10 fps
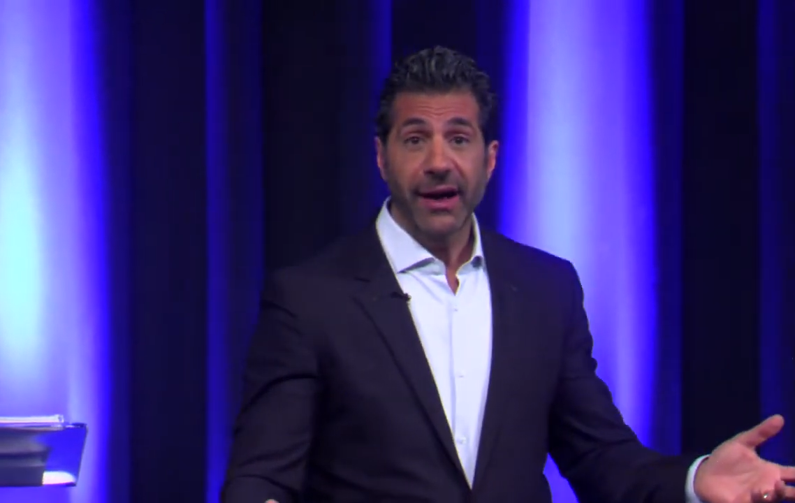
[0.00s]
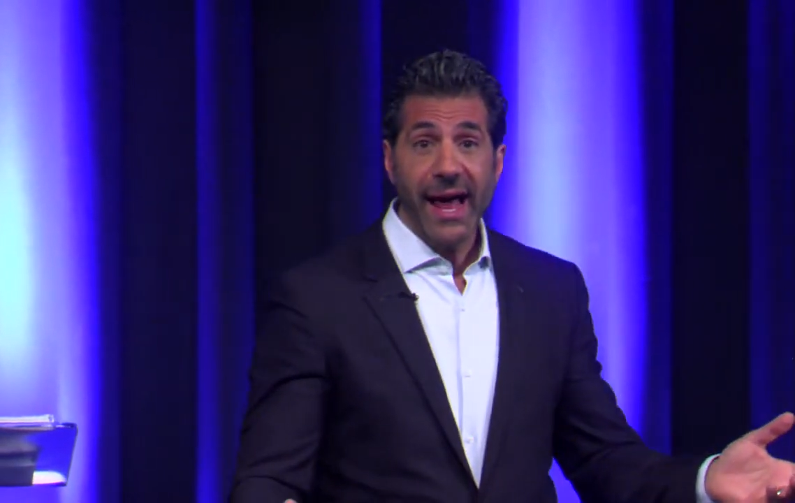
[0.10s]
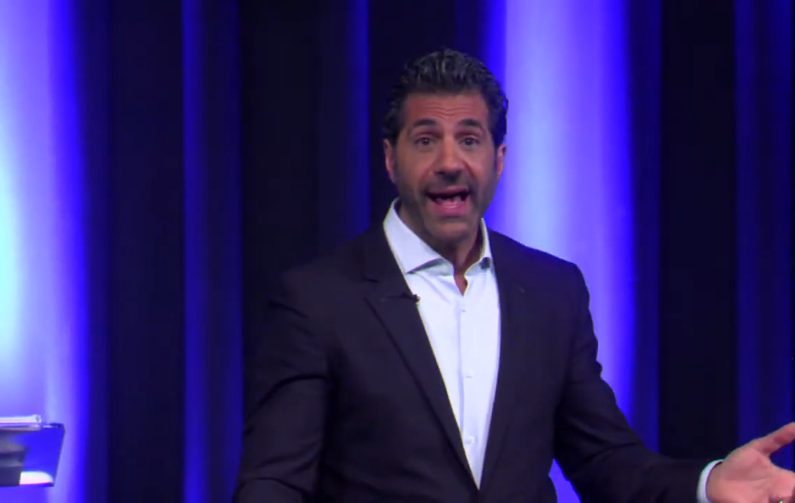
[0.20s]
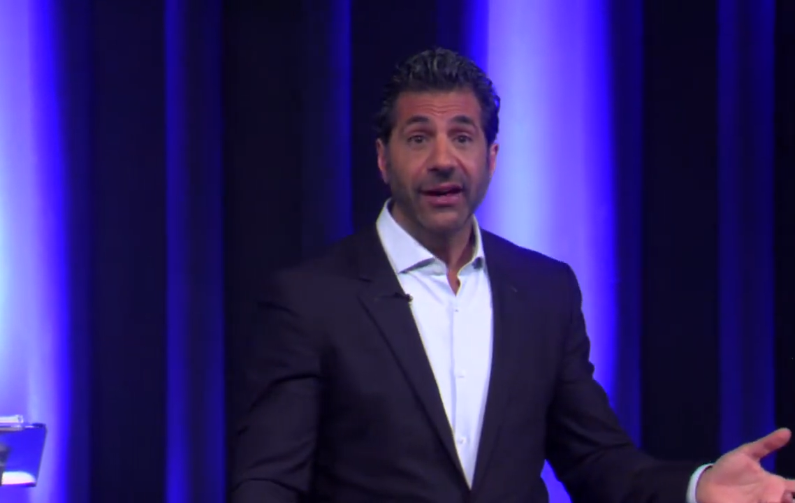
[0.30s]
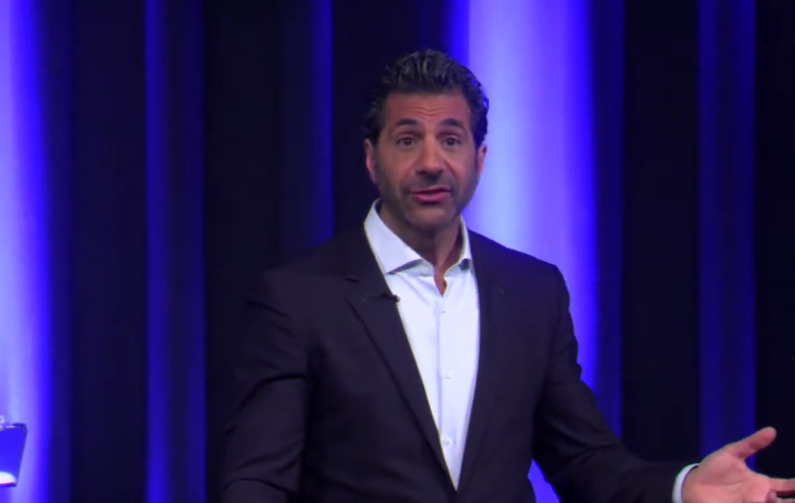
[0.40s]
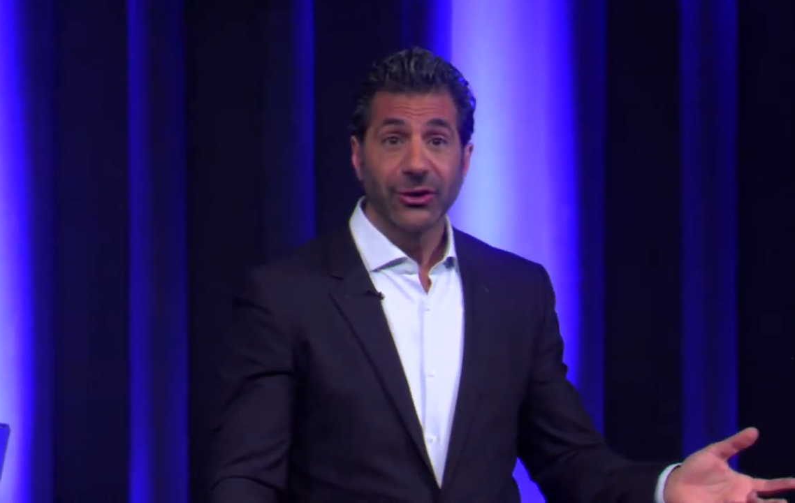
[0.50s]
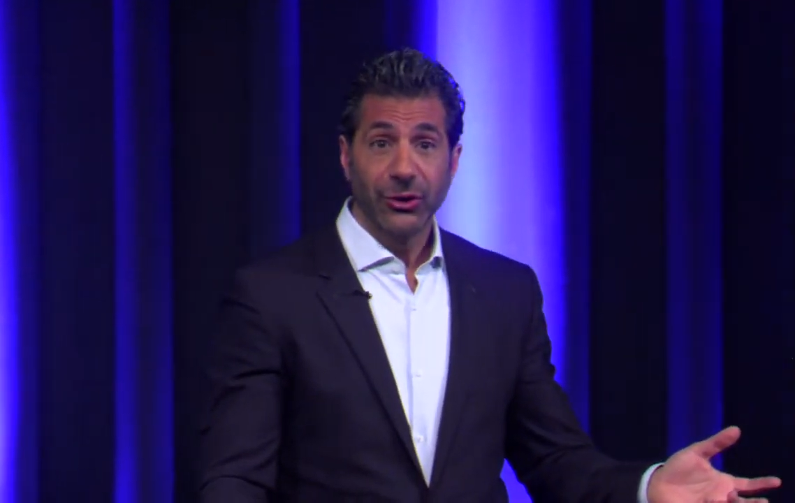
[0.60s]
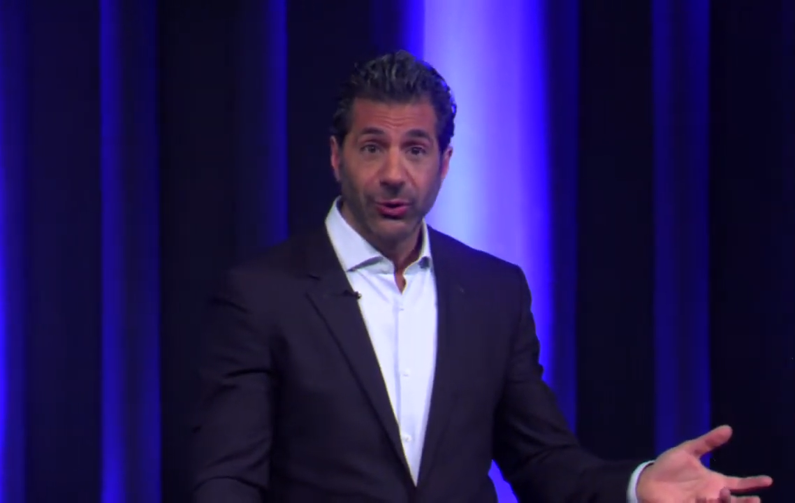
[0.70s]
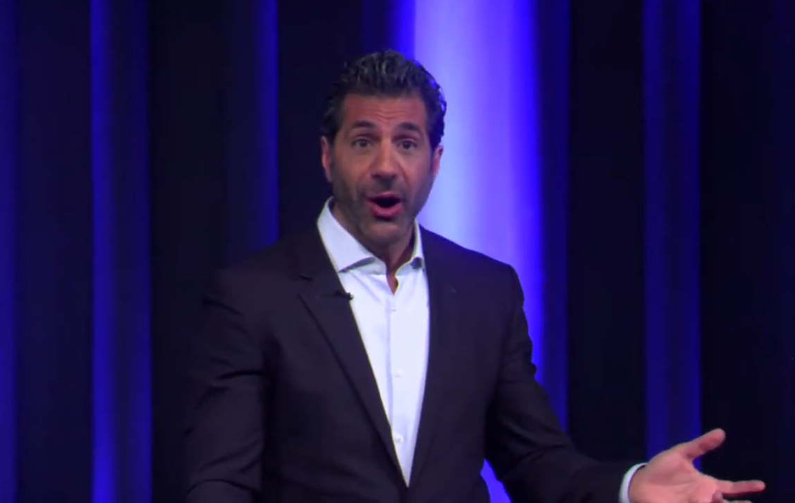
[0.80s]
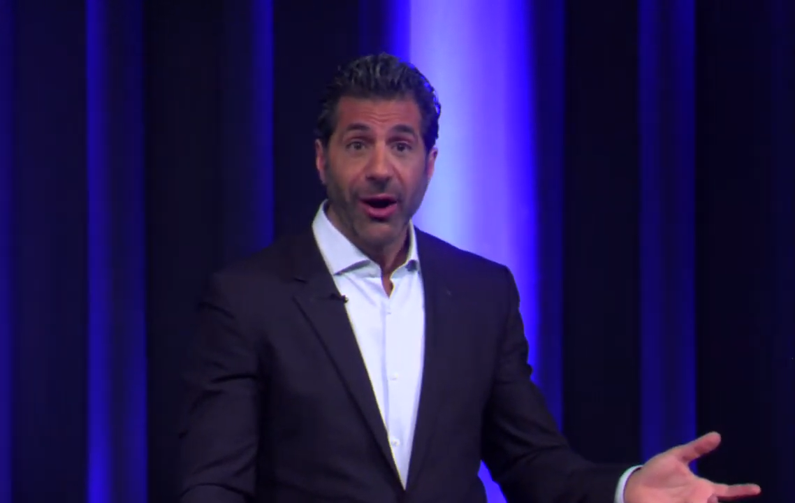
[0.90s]
ask,
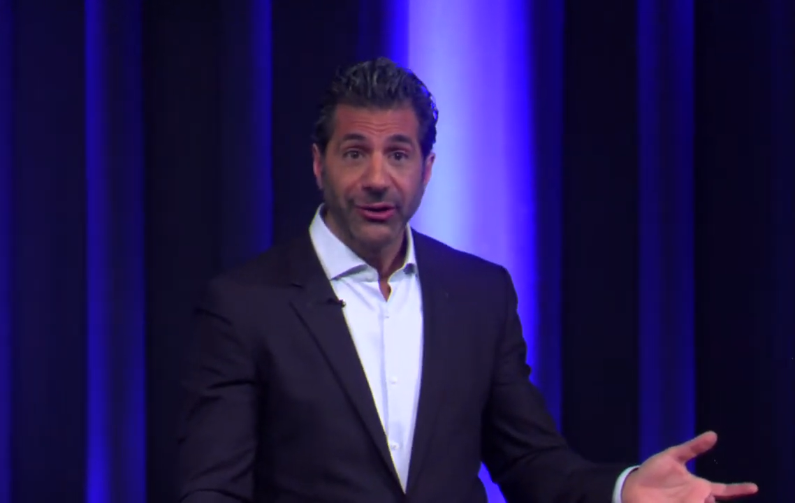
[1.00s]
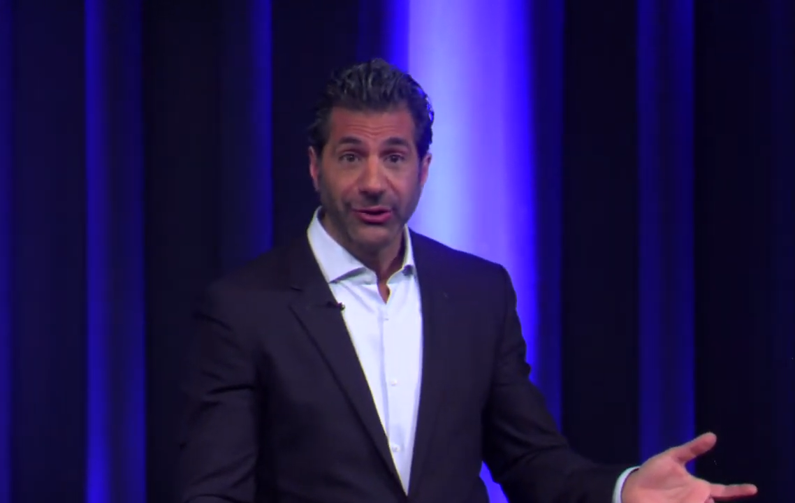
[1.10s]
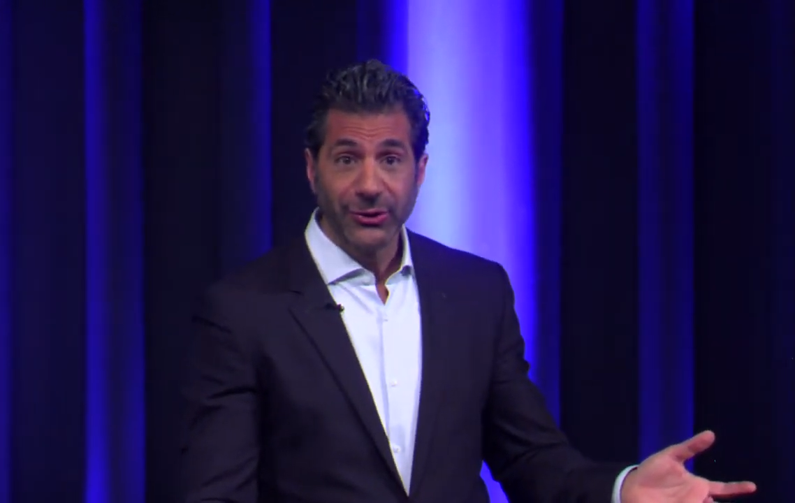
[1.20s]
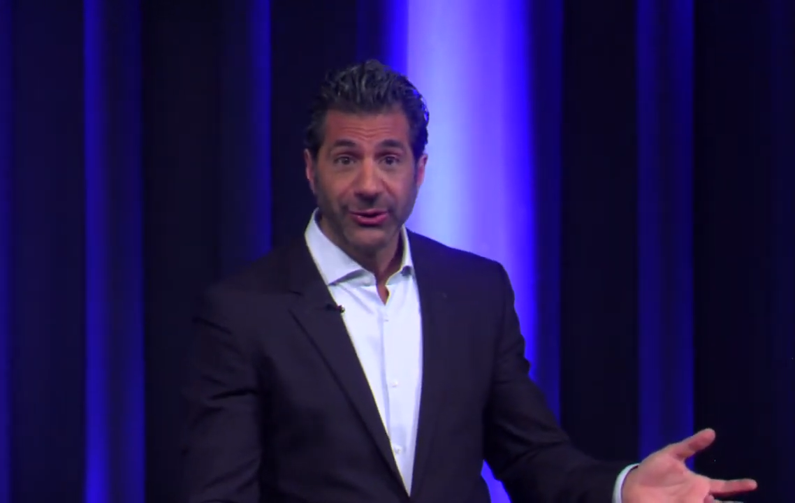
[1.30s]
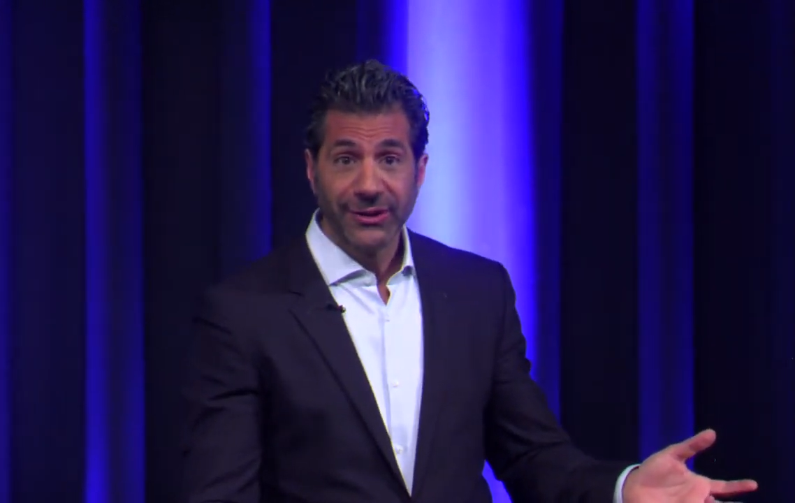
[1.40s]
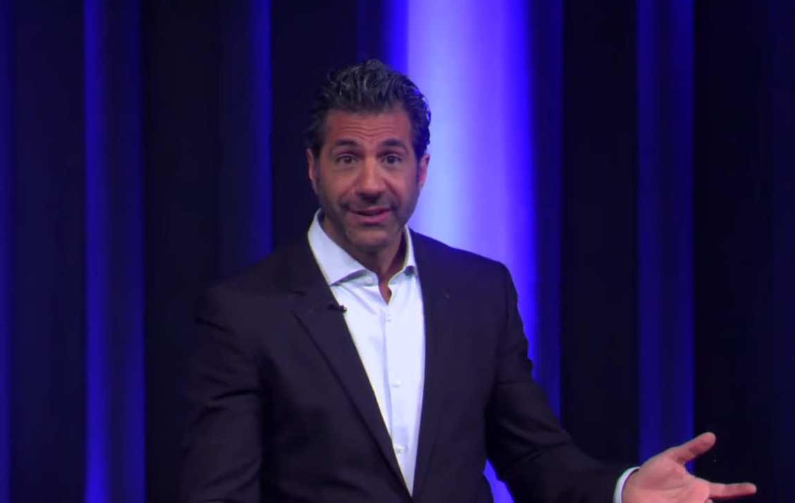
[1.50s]
Who are you?